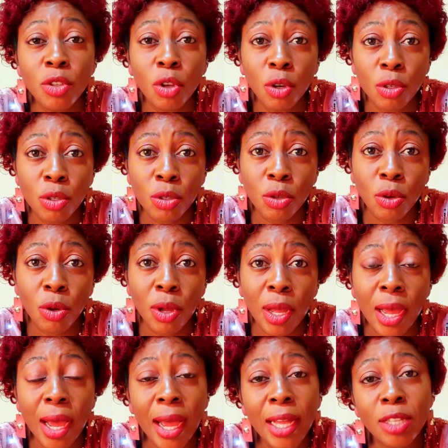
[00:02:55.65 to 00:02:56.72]
doctor
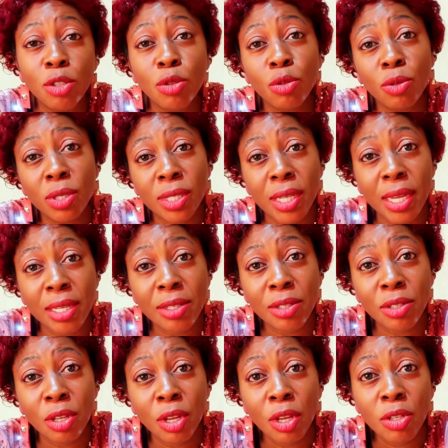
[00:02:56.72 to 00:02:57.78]
and do
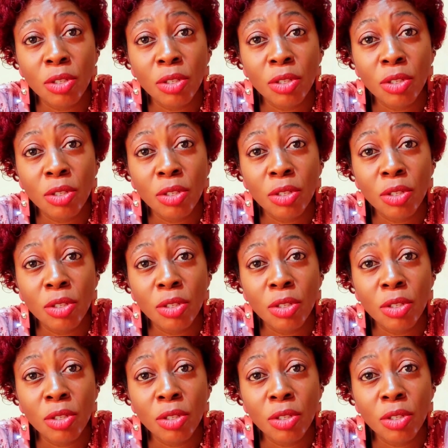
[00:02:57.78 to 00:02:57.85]
test,